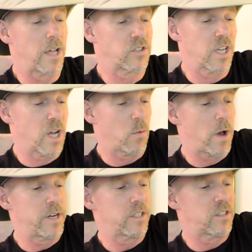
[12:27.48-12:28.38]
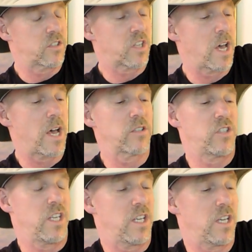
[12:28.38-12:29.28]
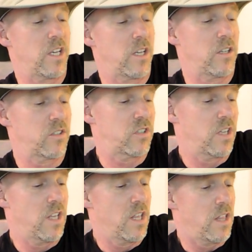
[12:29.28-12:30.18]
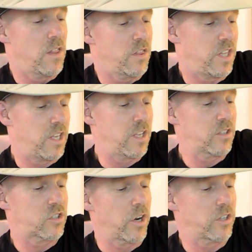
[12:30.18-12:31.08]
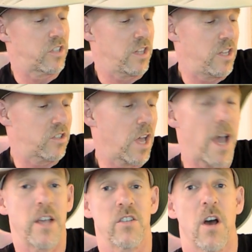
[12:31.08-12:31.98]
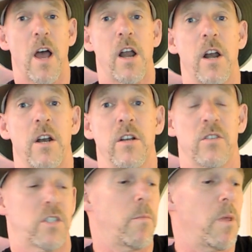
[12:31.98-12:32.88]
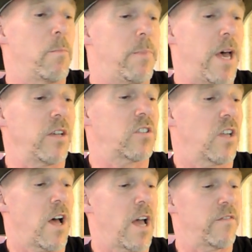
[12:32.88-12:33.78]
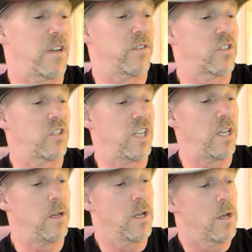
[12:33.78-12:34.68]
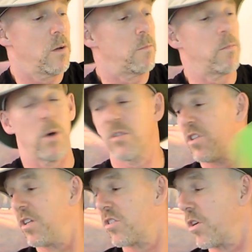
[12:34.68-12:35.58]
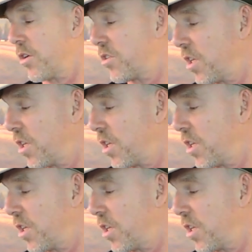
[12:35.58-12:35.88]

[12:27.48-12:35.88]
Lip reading: last thing I wanted to discuss is the inserts in these guys are some of the best I've ever seen. Most inserts